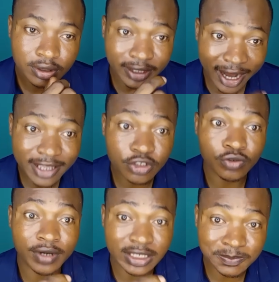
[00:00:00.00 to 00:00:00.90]
try
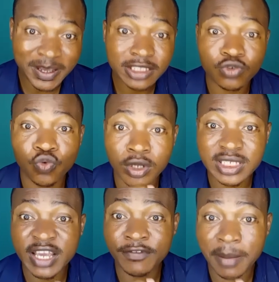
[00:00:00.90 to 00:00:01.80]
to respect
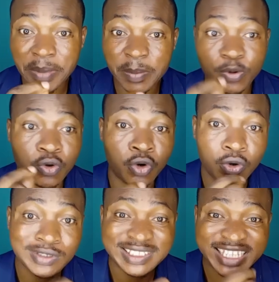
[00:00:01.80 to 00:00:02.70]
whatever people
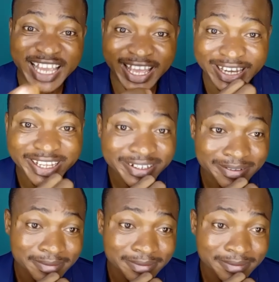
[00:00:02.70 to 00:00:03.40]
hold dearly.